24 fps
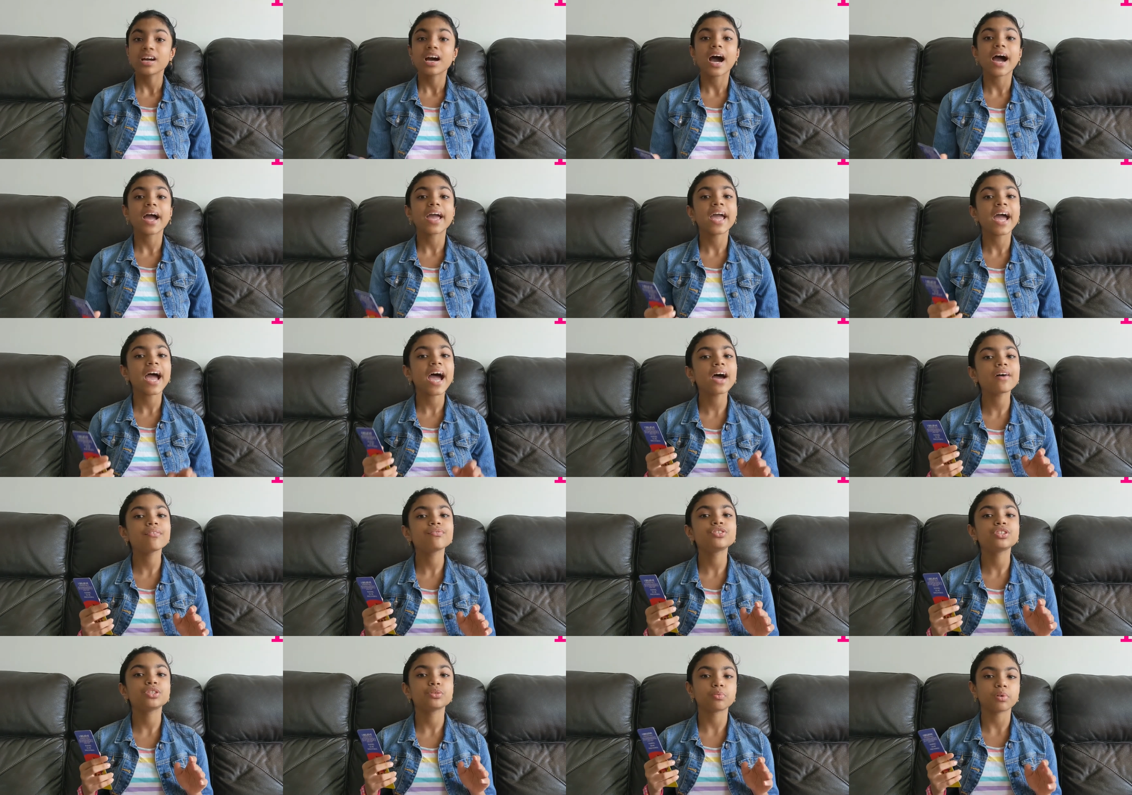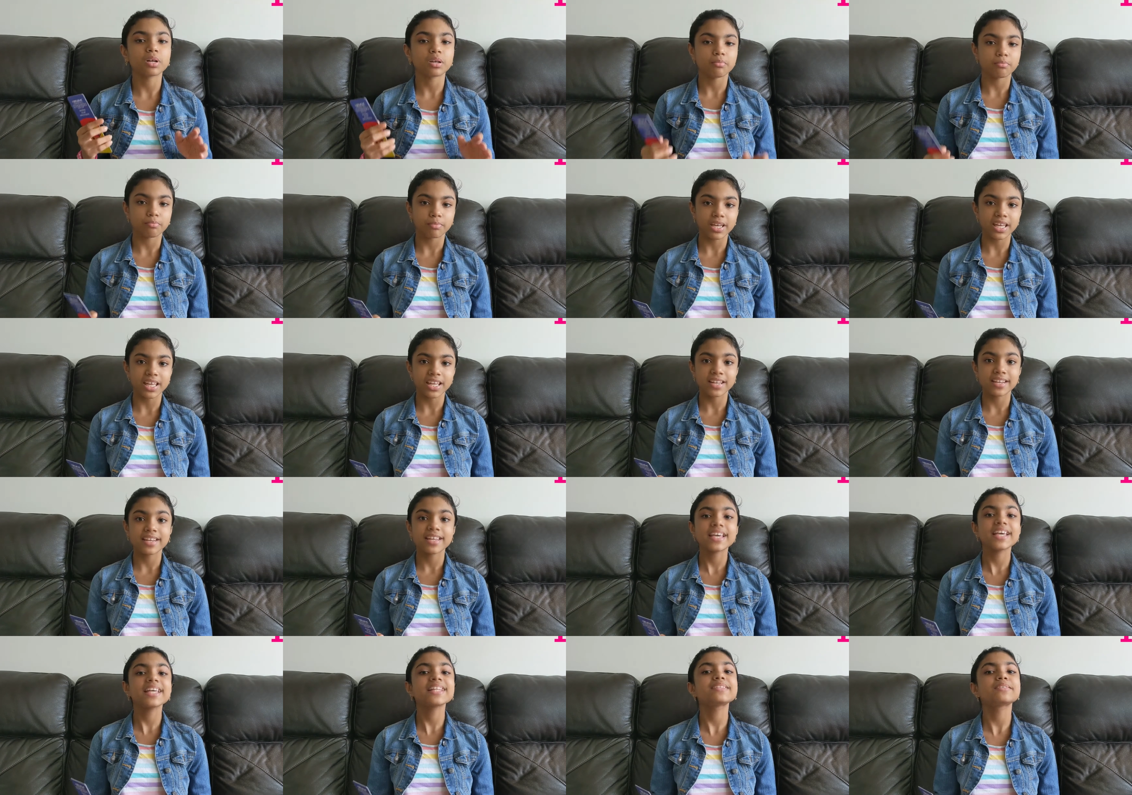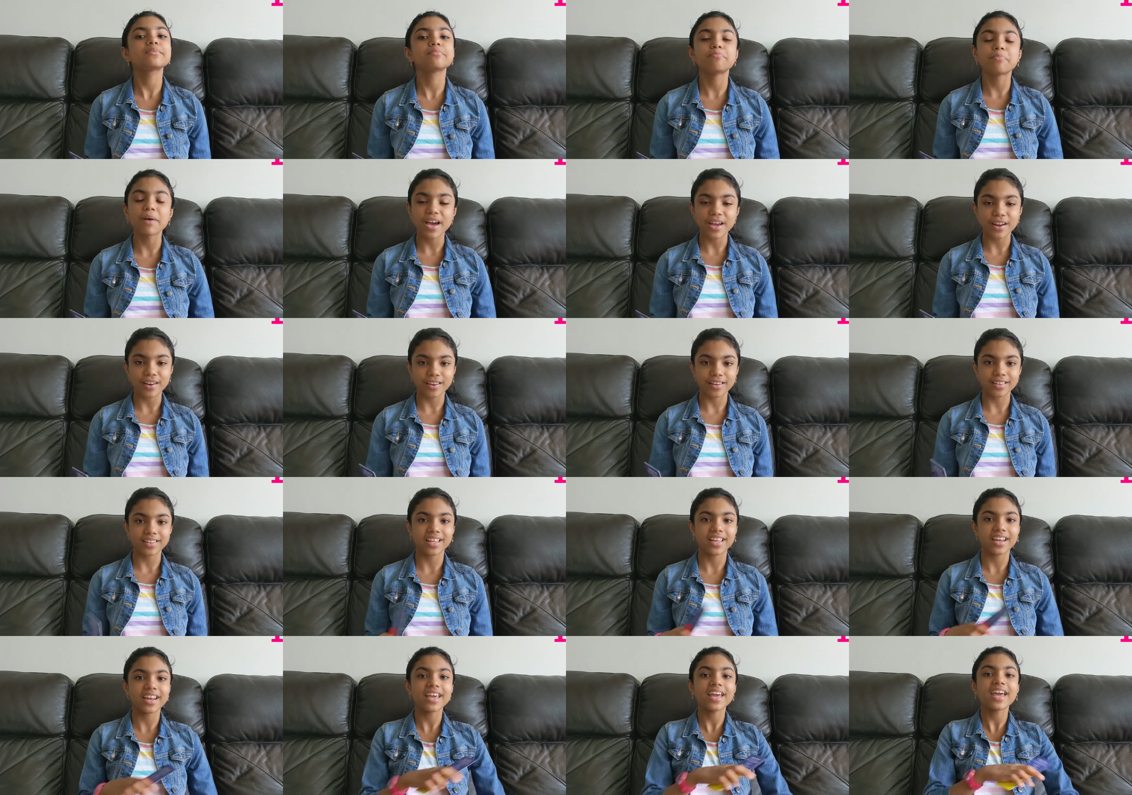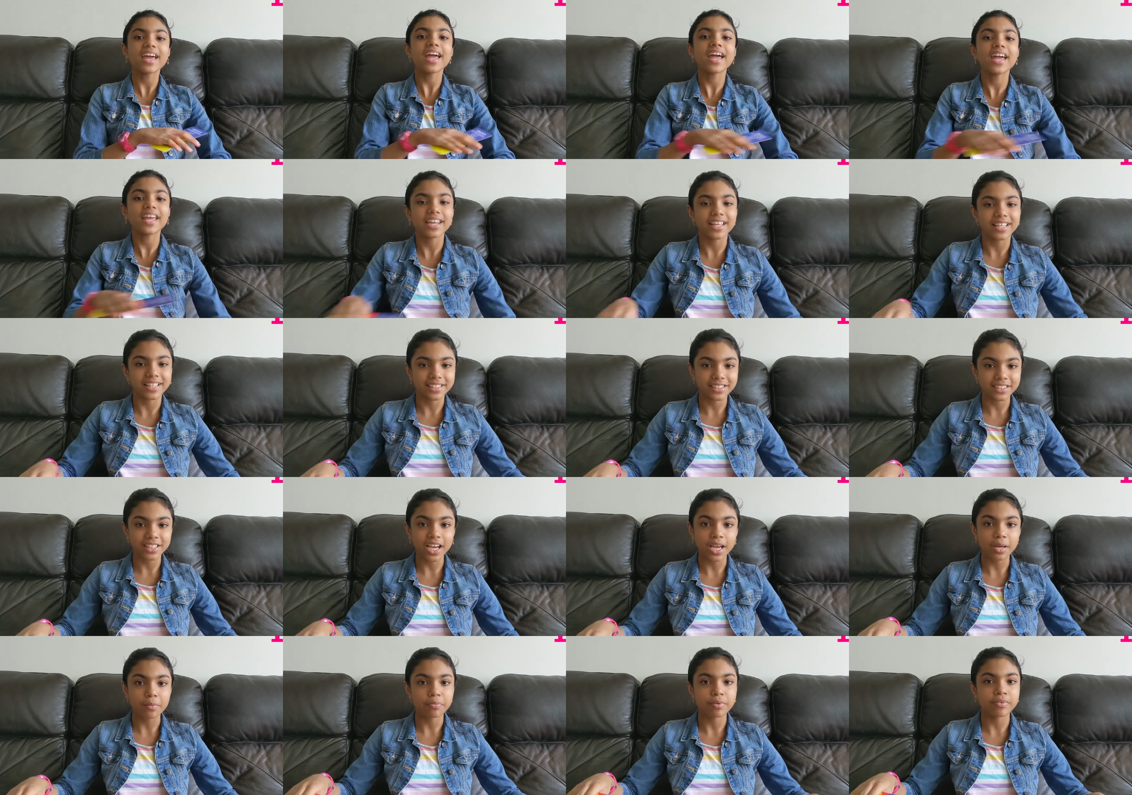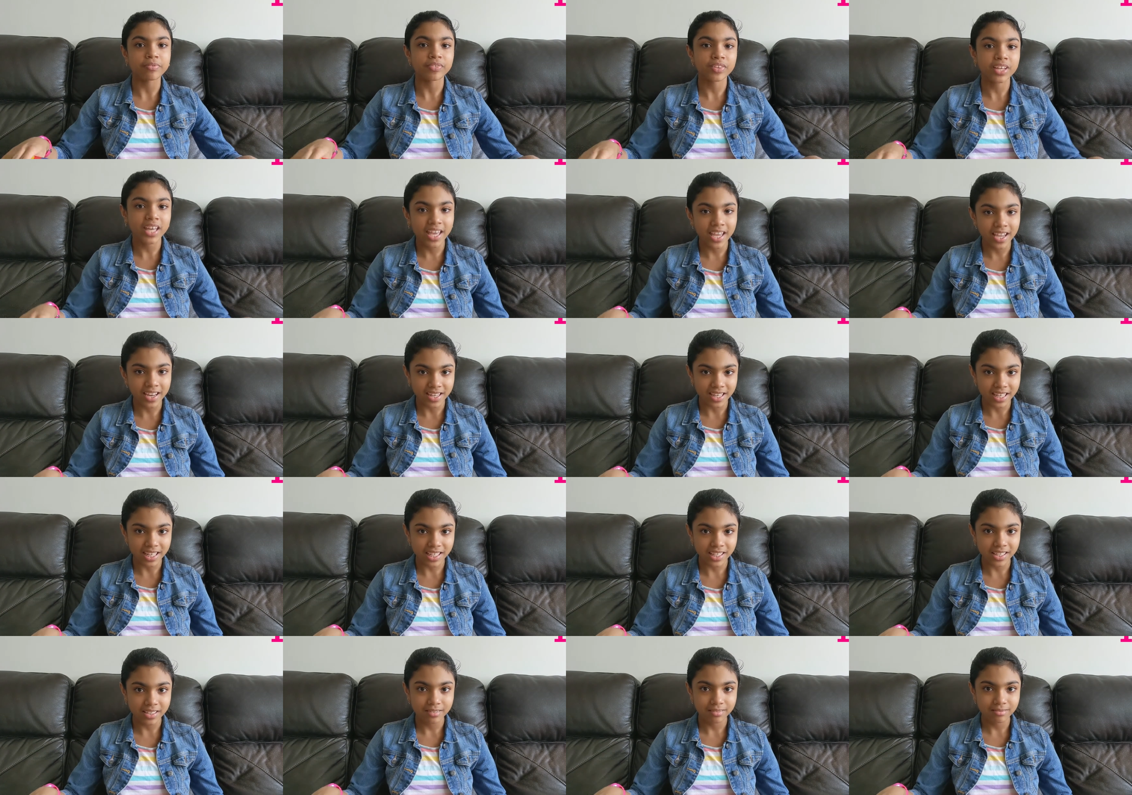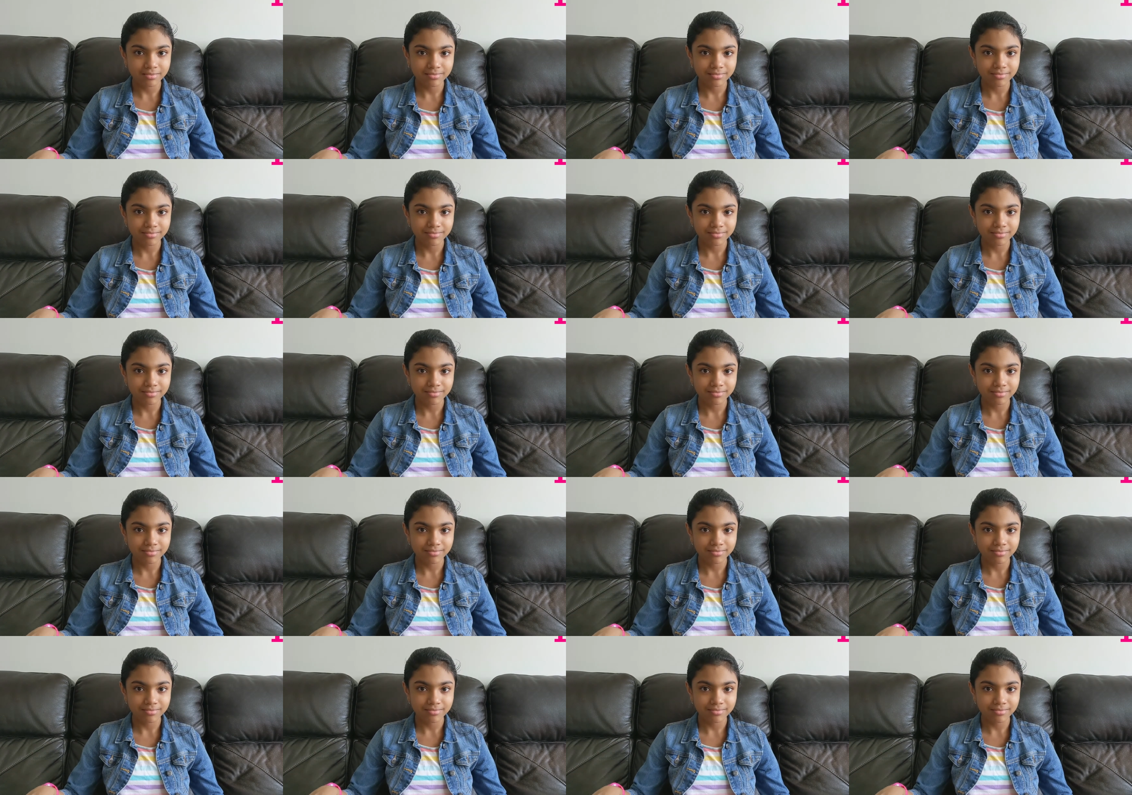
I have to admit, it's better than any type of candy.